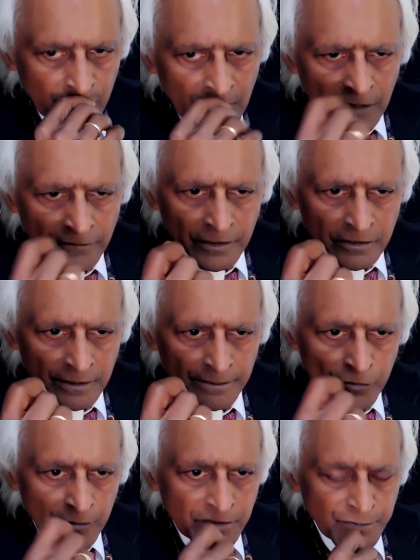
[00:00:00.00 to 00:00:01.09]
of the unum
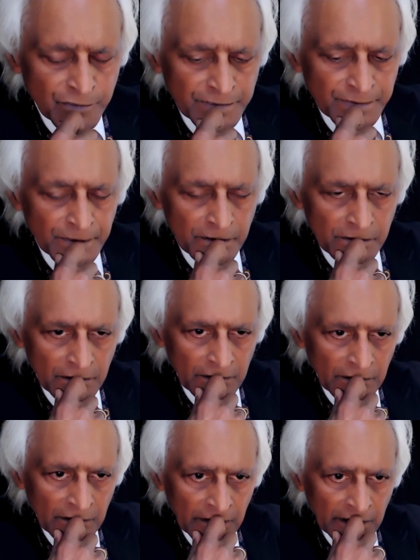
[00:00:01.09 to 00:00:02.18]
pluribus principle
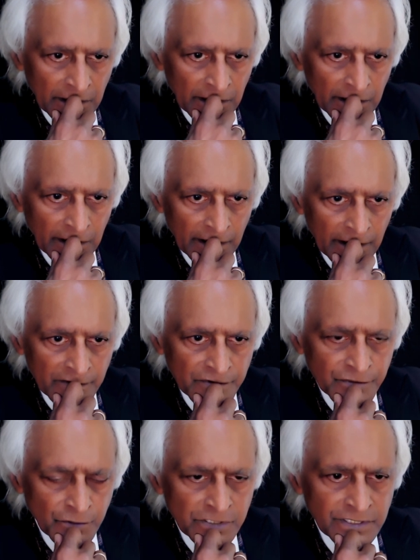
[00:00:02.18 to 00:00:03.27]
and the
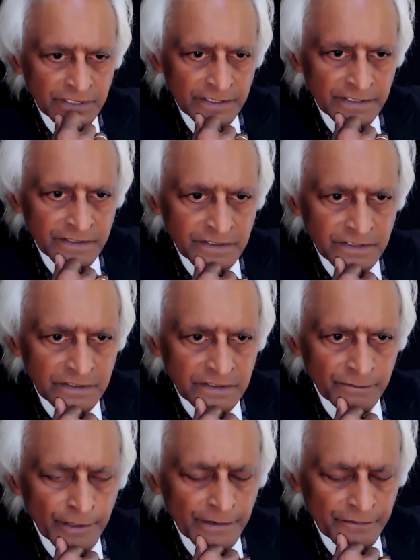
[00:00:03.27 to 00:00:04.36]
source science
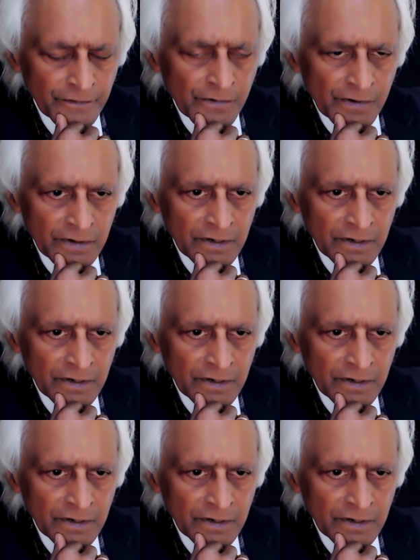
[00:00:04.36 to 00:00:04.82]
breakthrough